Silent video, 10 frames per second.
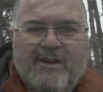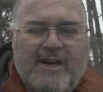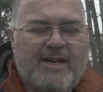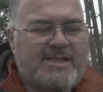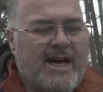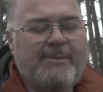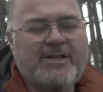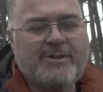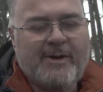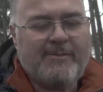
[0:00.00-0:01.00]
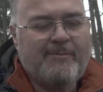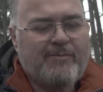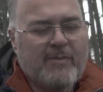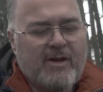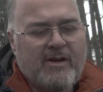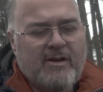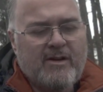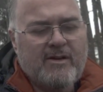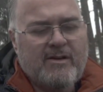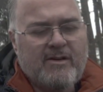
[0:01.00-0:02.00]
a time estimate.
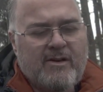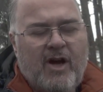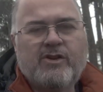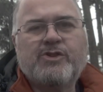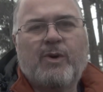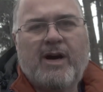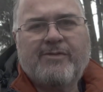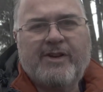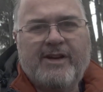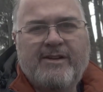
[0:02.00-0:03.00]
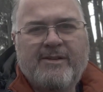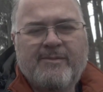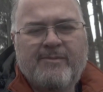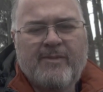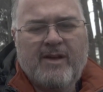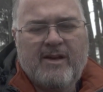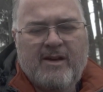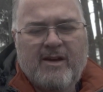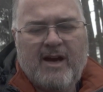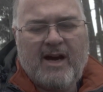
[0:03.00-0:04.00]
All too often,
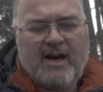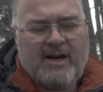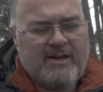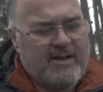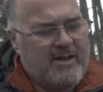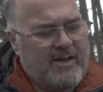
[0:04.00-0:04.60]
time